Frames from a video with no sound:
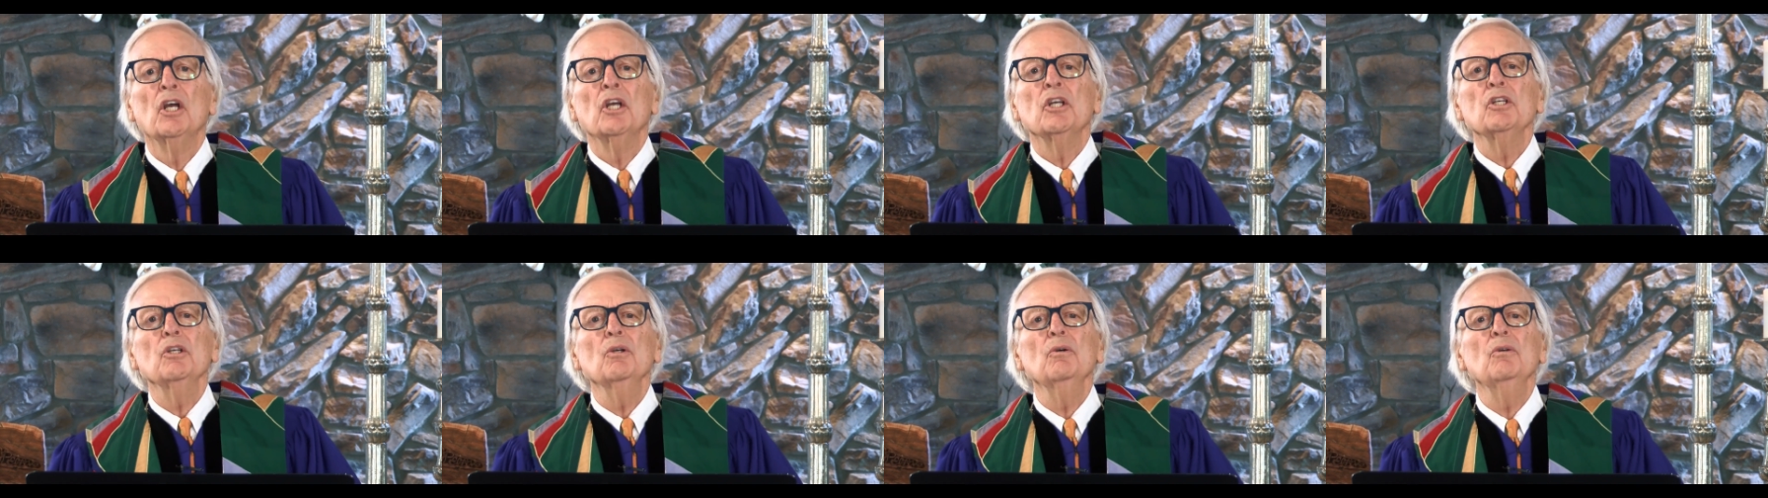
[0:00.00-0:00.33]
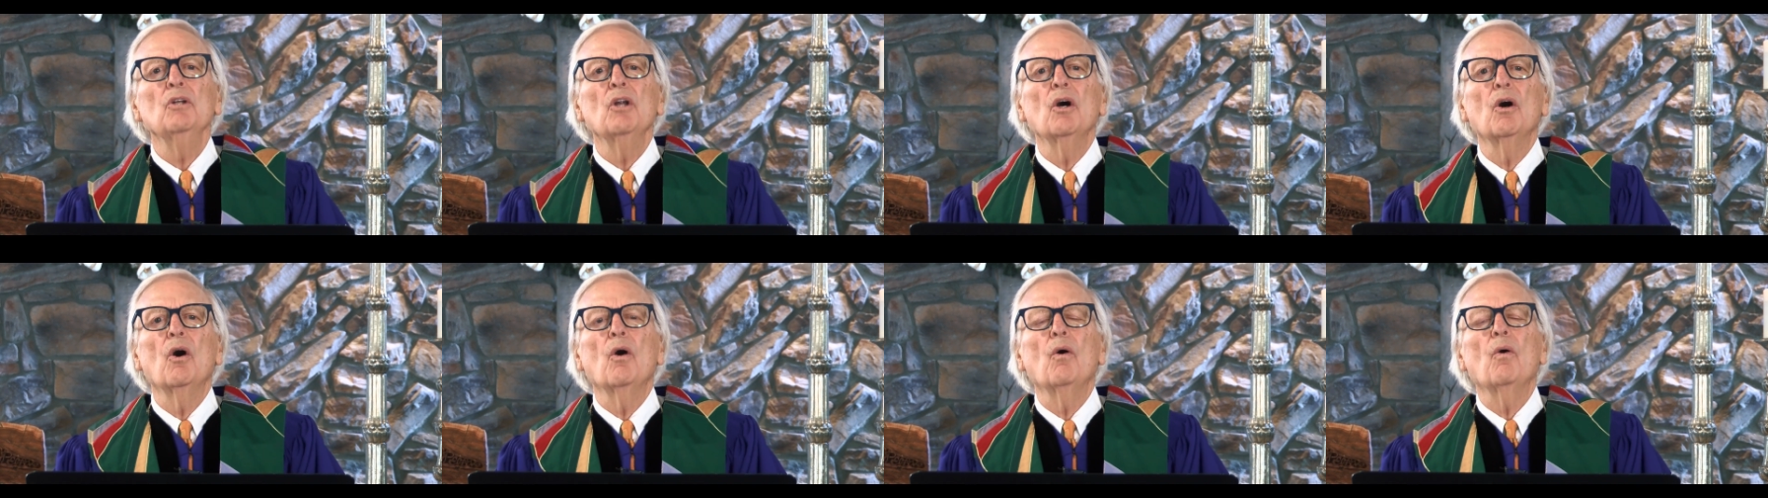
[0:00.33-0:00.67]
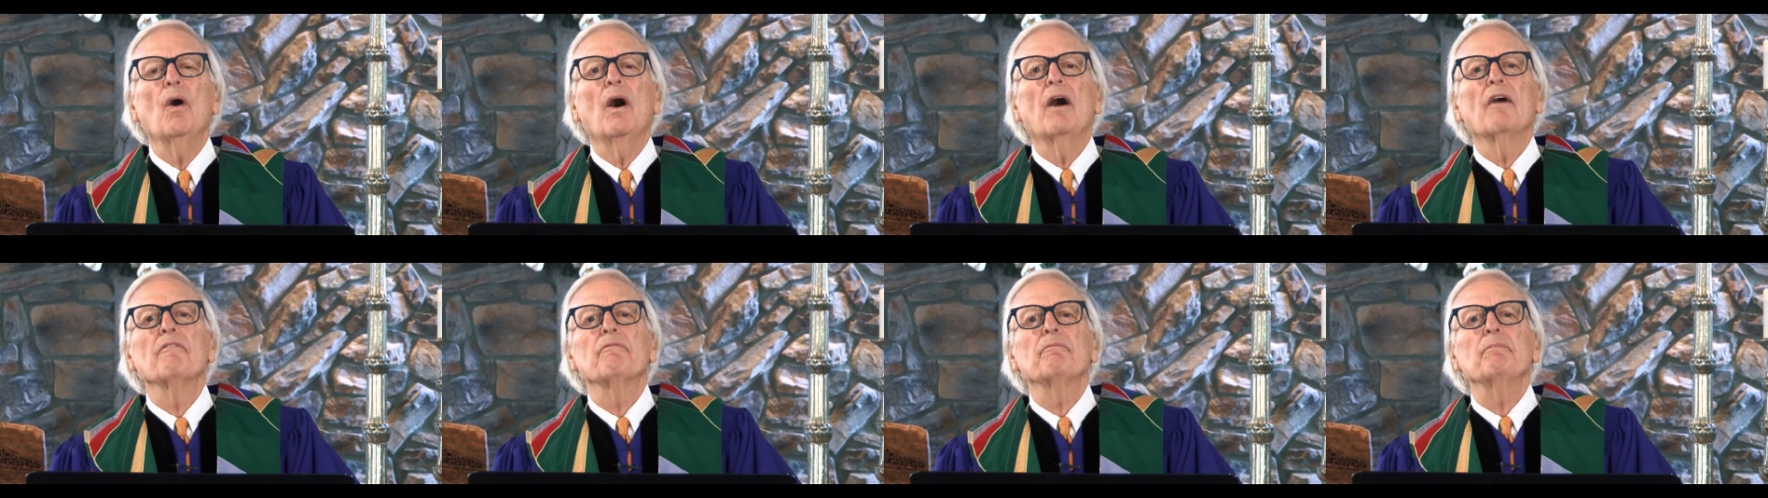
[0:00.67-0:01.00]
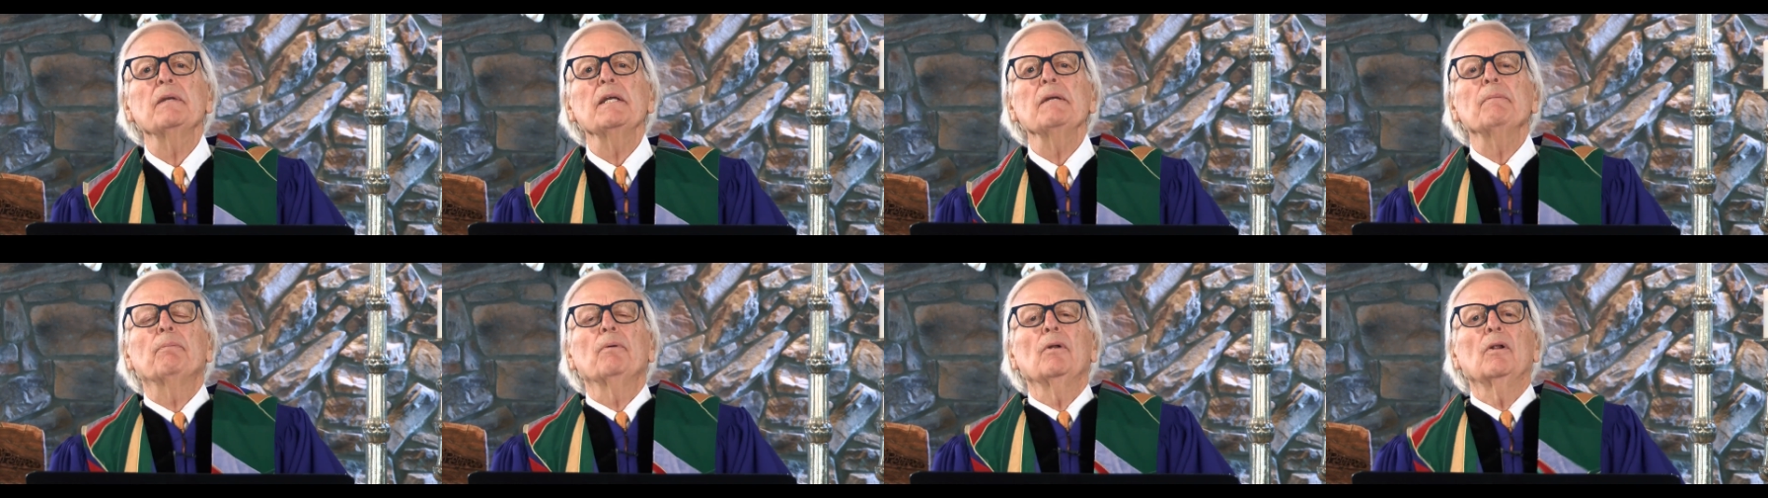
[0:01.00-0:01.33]
You know of
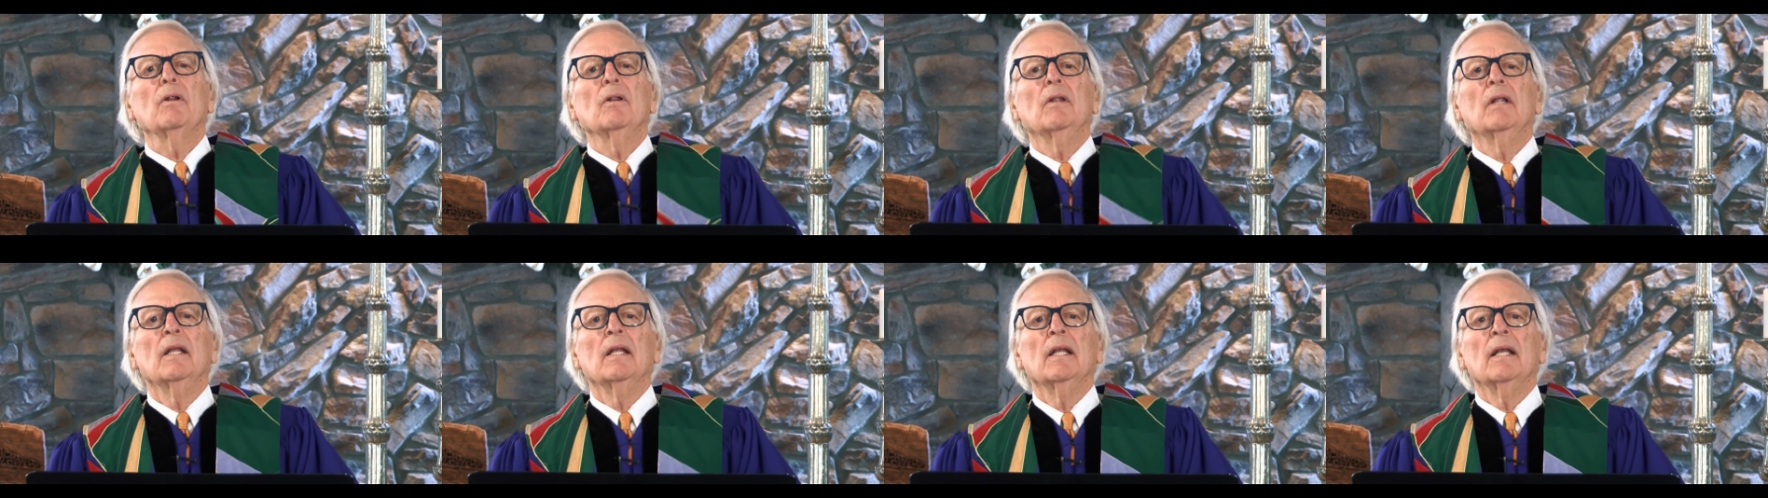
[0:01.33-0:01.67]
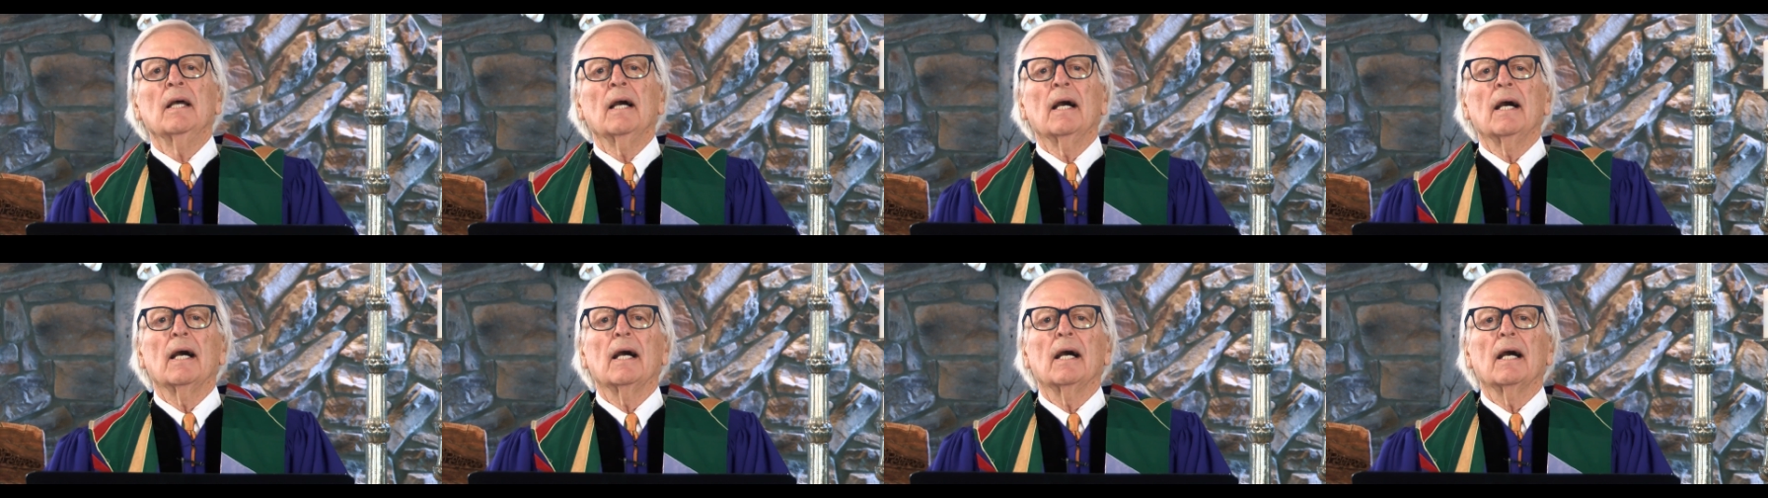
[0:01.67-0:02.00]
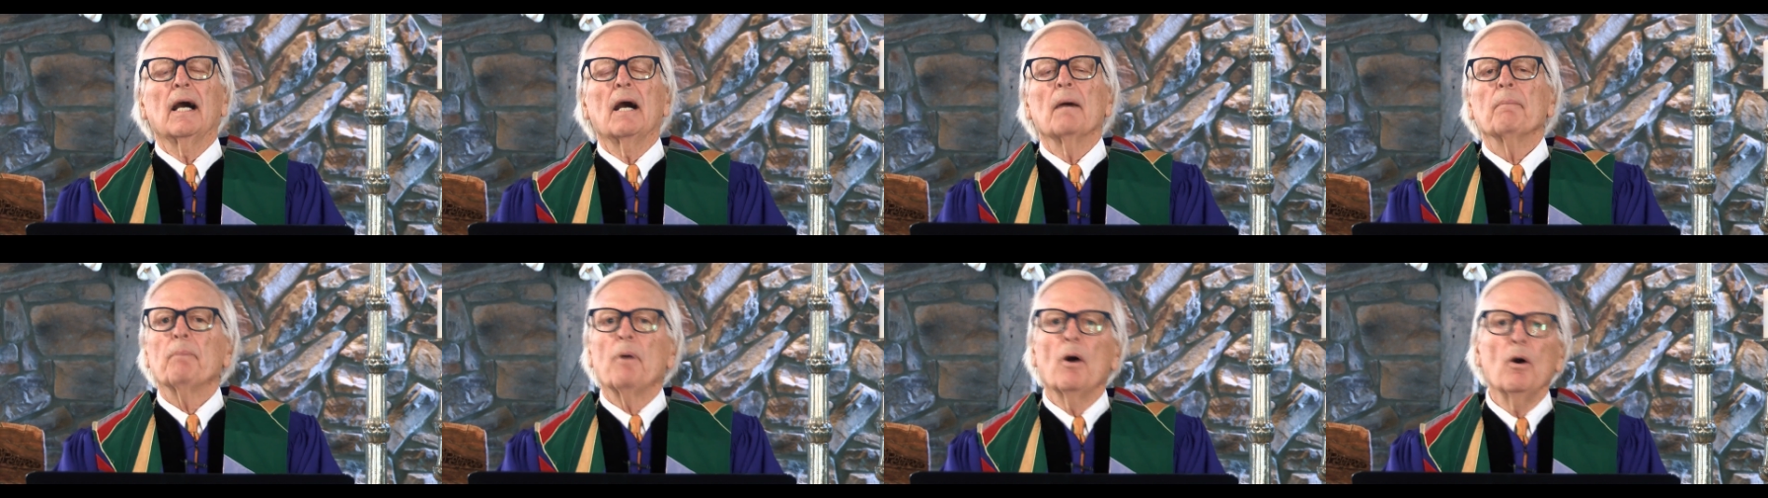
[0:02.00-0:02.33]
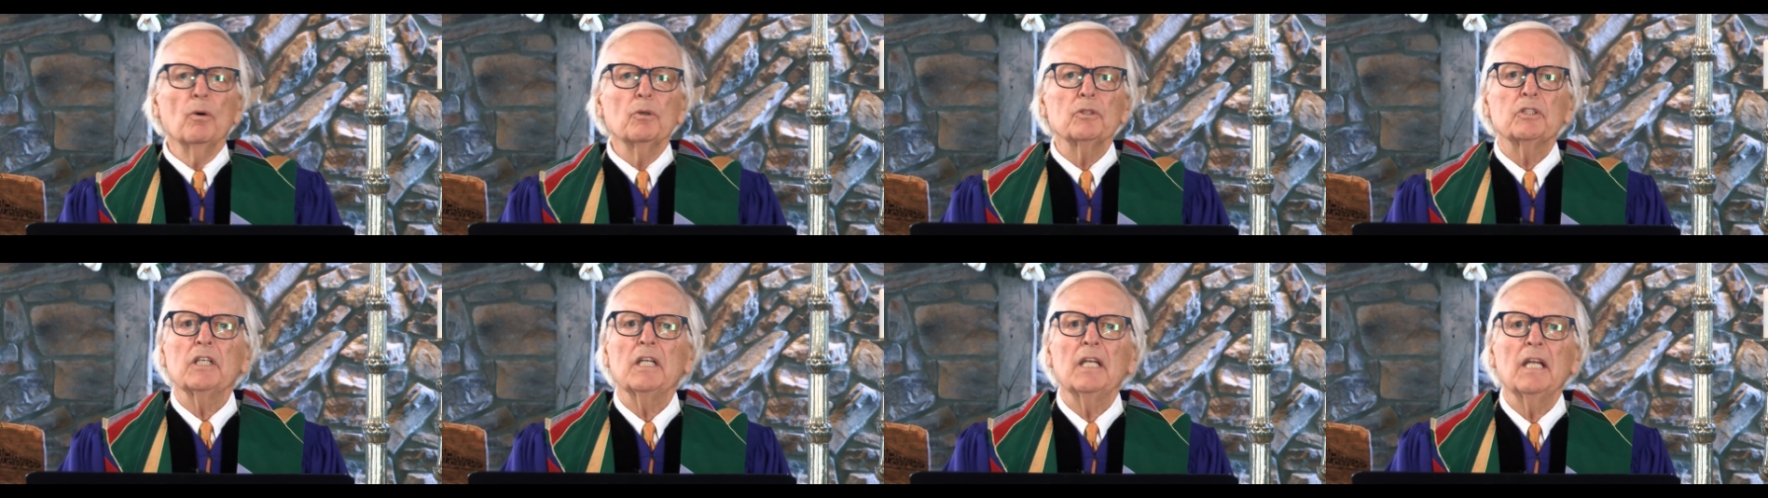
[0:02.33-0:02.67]
people
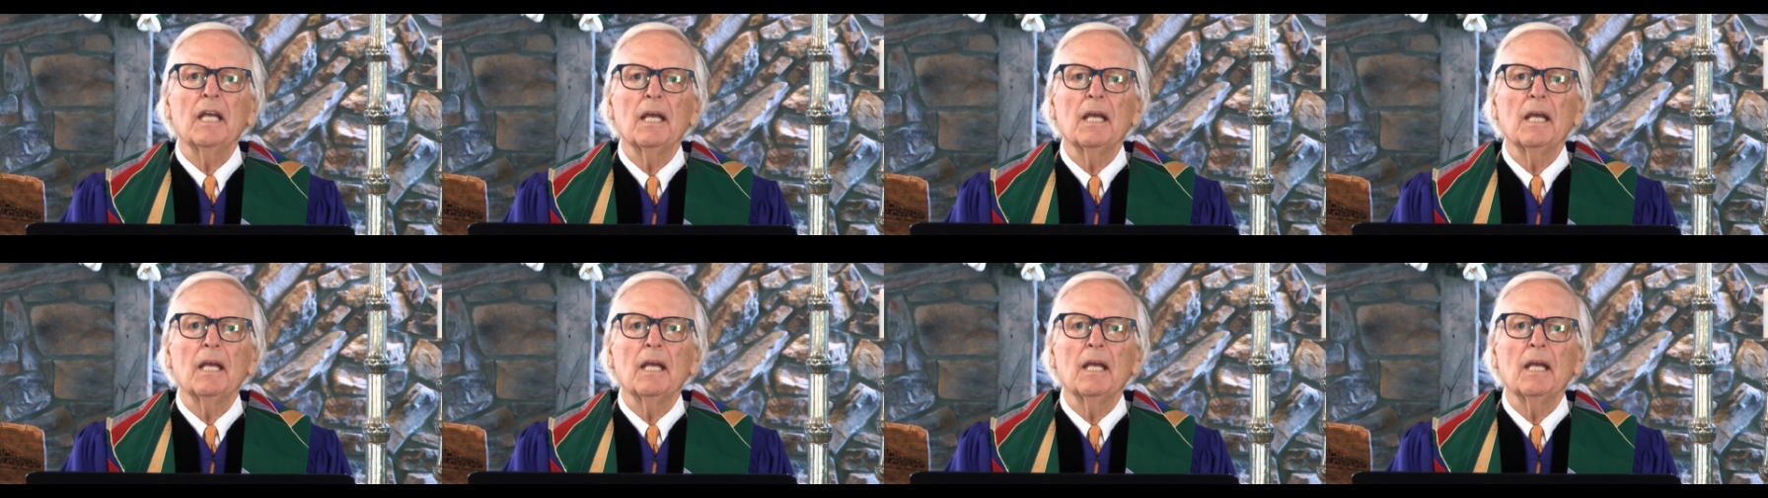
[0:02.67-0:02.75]
opposing